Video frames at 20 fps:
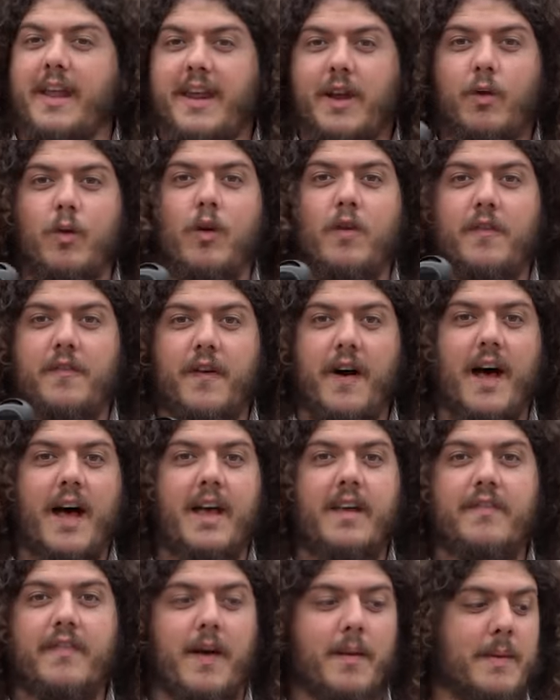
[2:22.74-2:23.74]
Hero
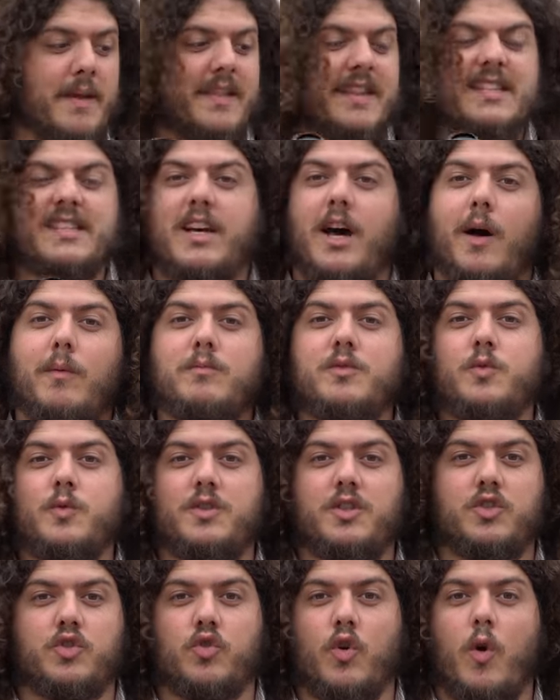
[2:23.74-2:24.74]
5, I mean, this comes
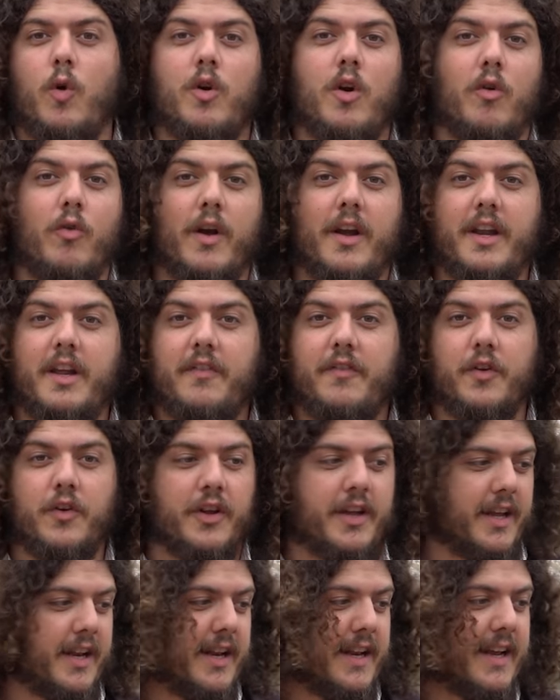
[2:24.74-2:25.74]
with the drone already if you're
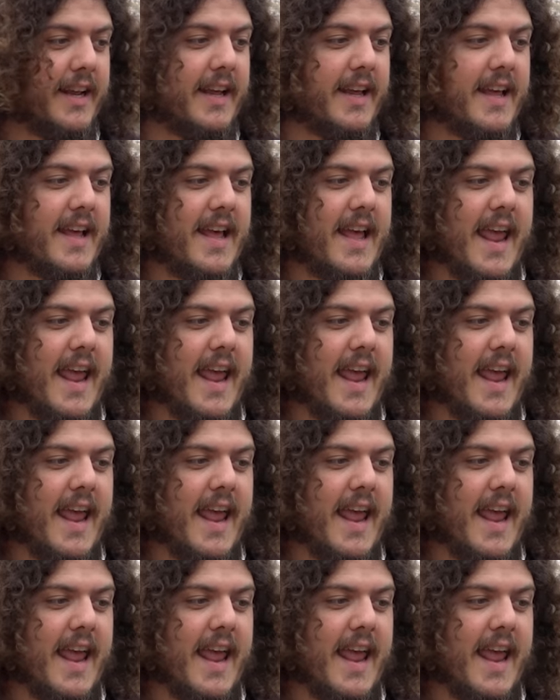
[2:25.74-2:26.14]
getting it,